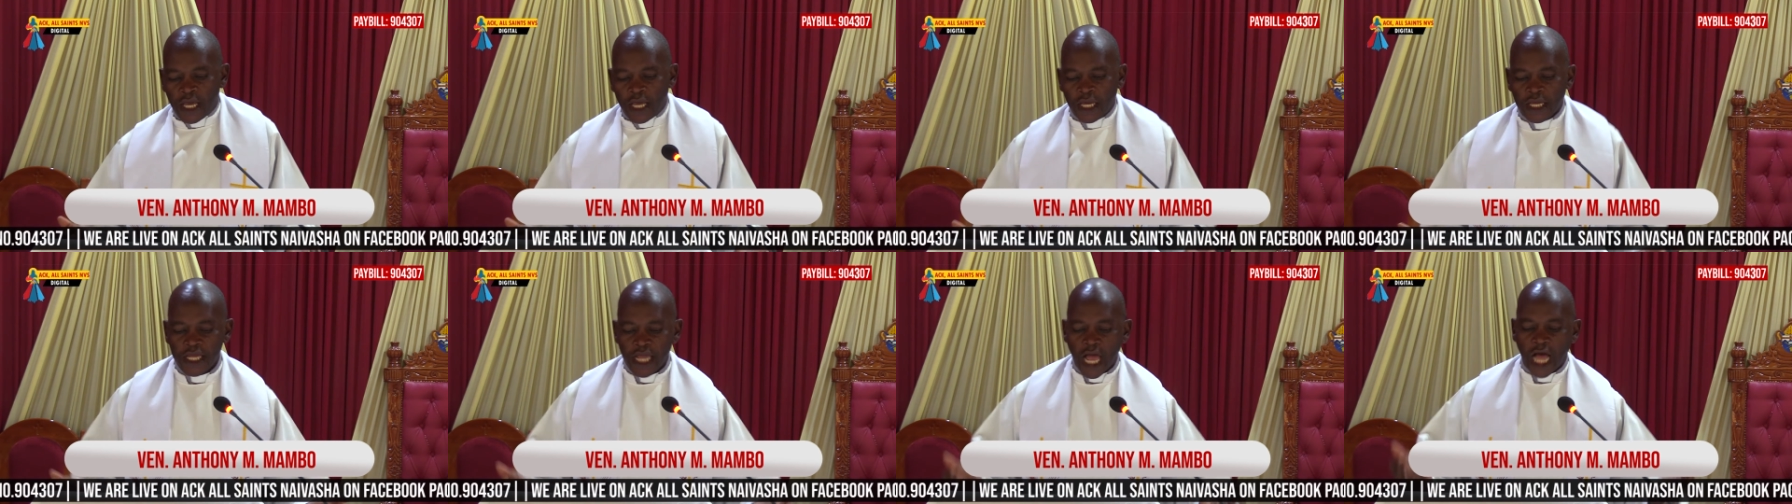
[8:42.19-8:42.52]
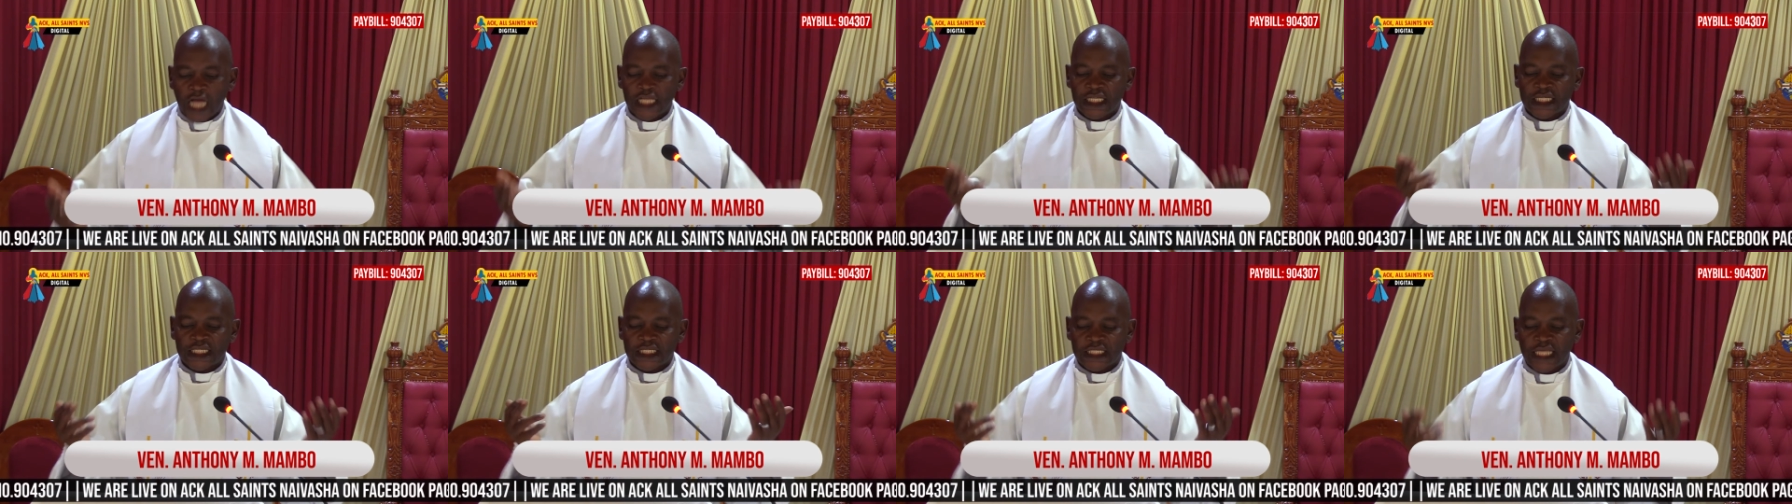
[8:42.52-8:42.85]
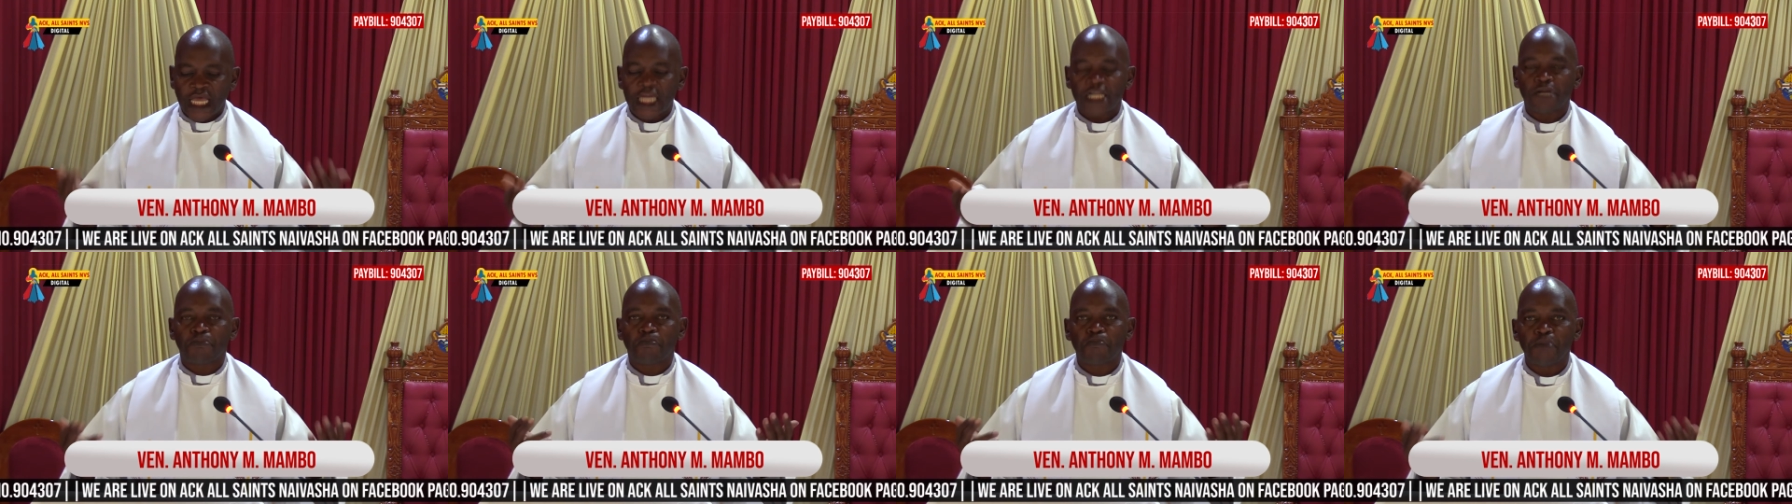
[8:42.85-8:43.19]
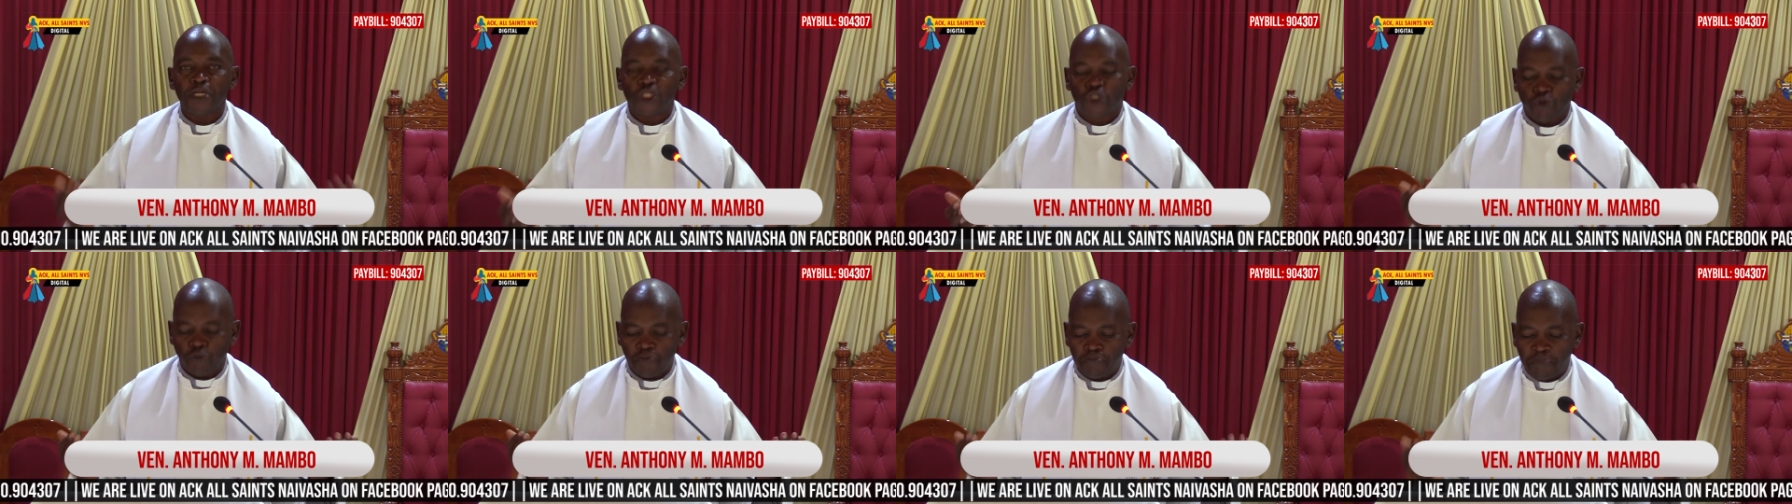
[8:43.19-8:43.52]
He has sent me
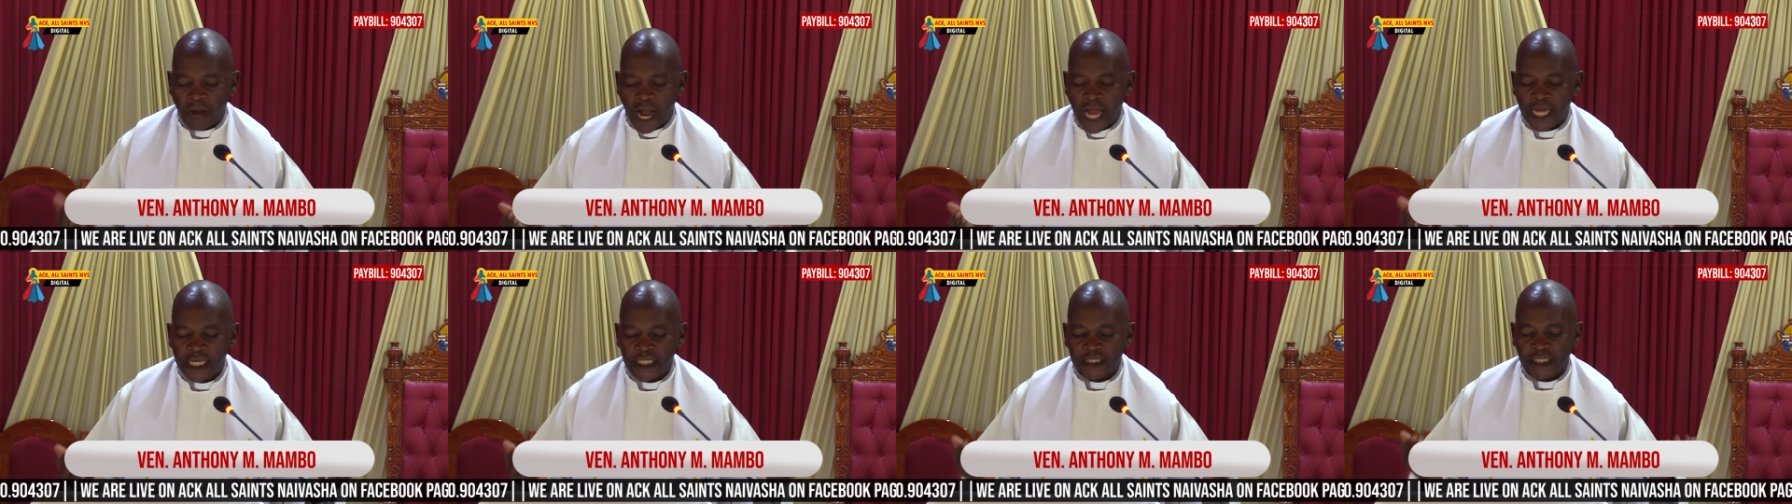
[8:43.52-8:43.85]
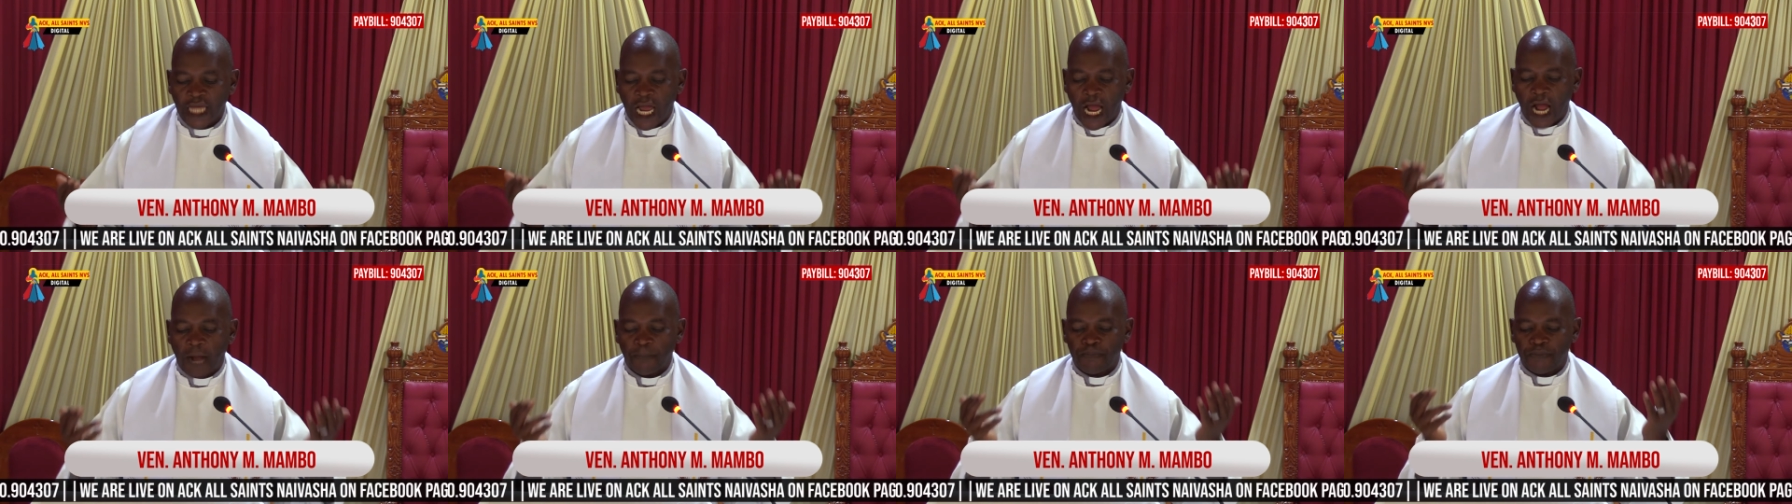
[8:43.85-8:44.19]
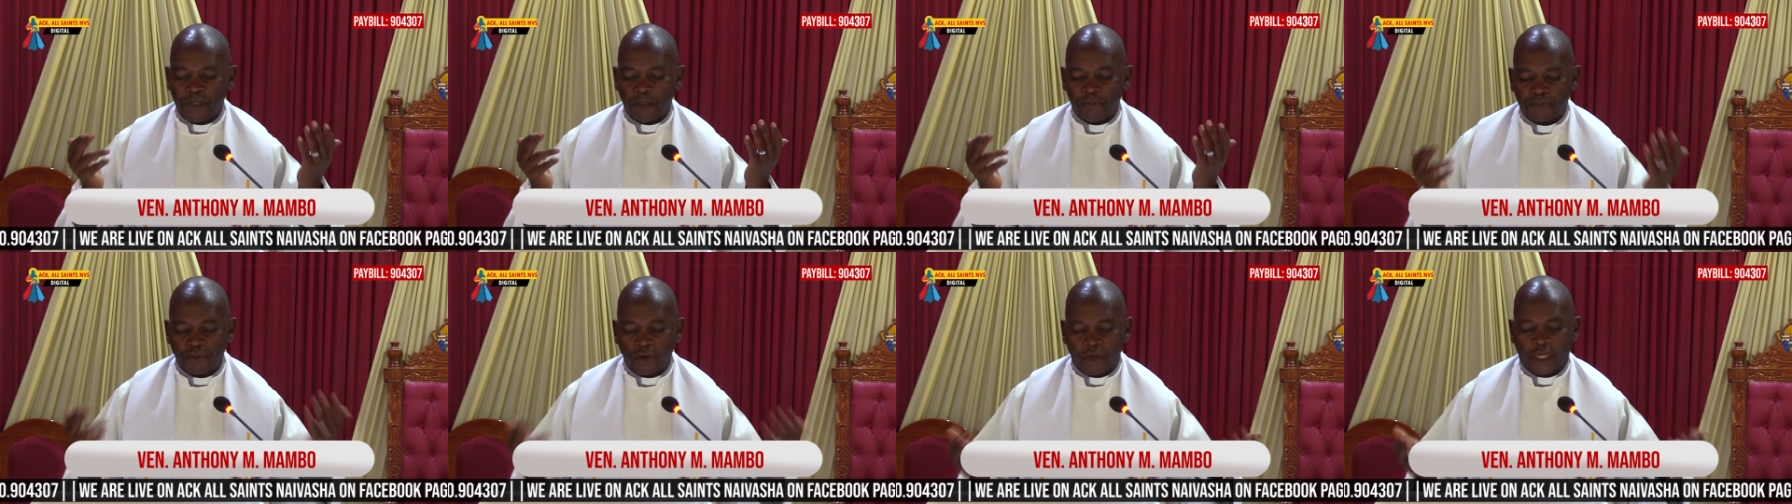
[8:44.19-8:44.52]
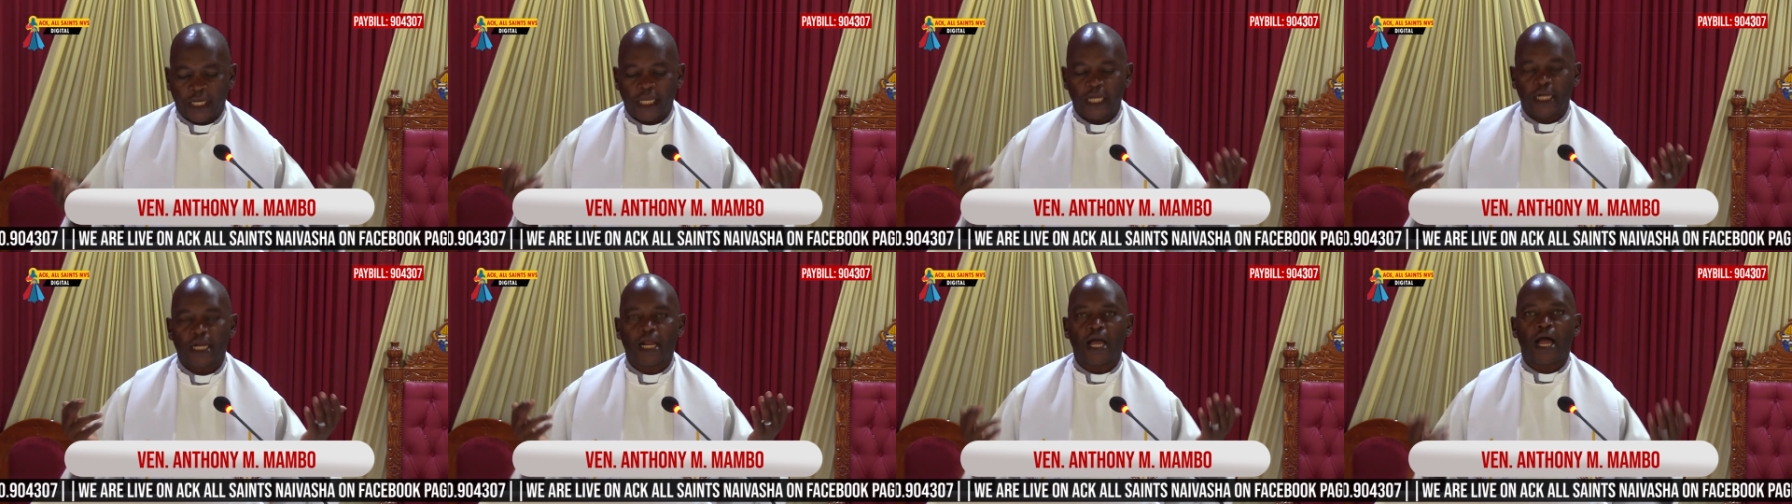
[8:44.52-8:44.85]
to bind up the
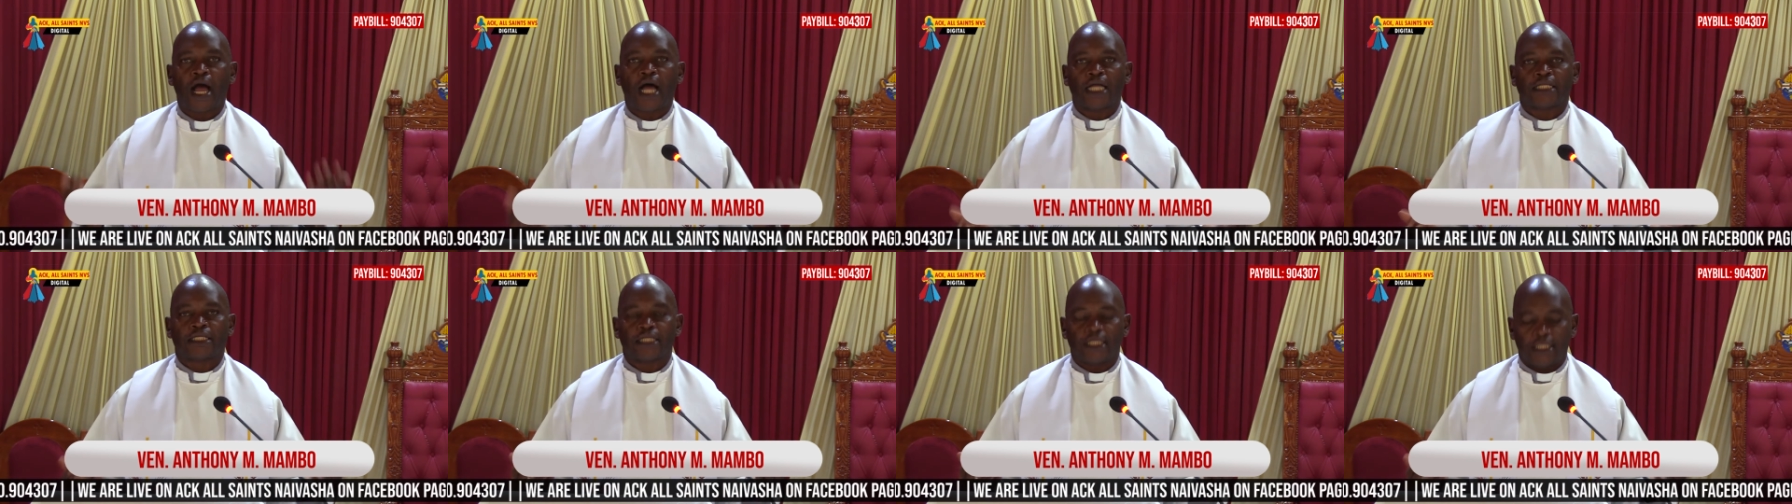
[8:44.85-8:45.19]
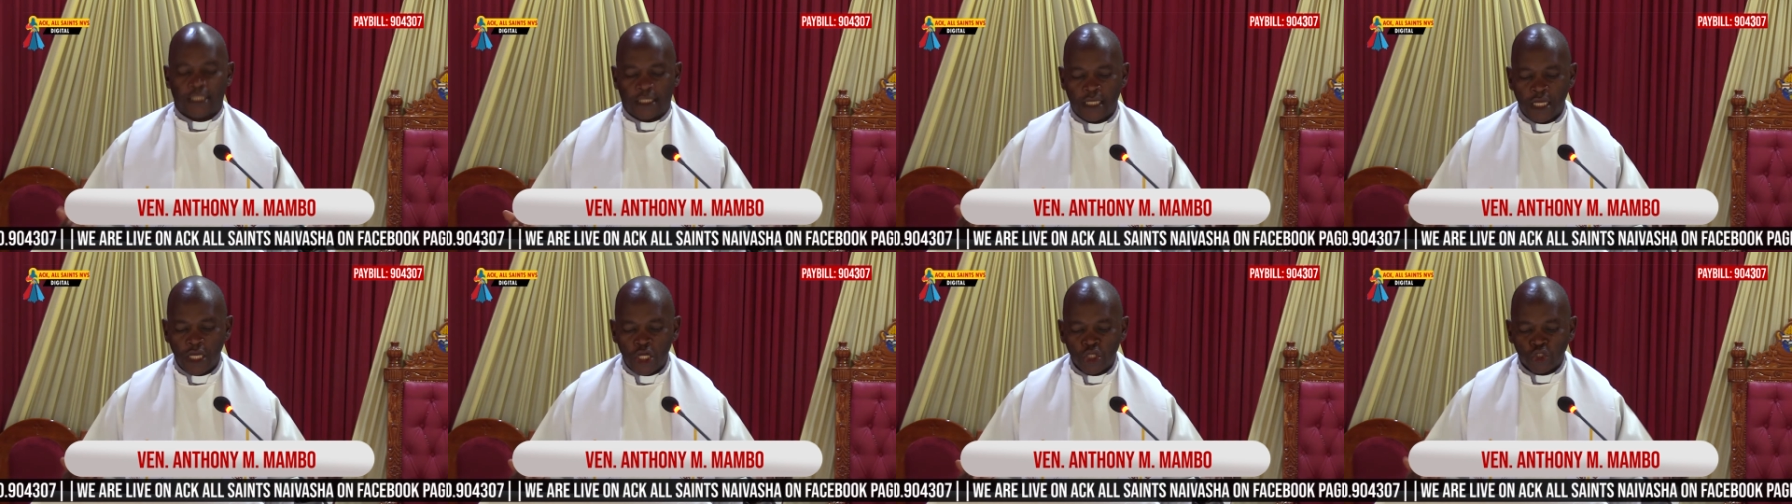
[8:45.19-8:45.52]
brokenhearted,